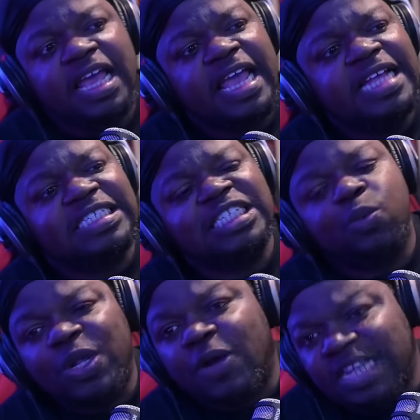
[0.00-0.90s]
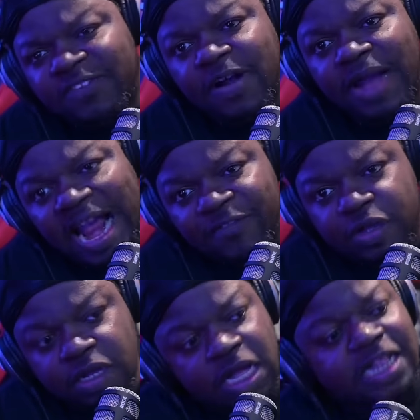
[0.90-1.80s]
and since we don't identify with
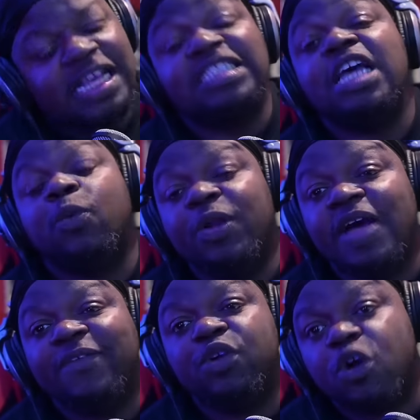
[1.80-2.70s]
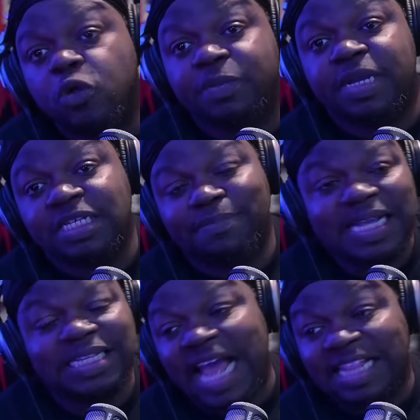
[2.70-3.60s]
Africa, they said we don't have no culture because basically,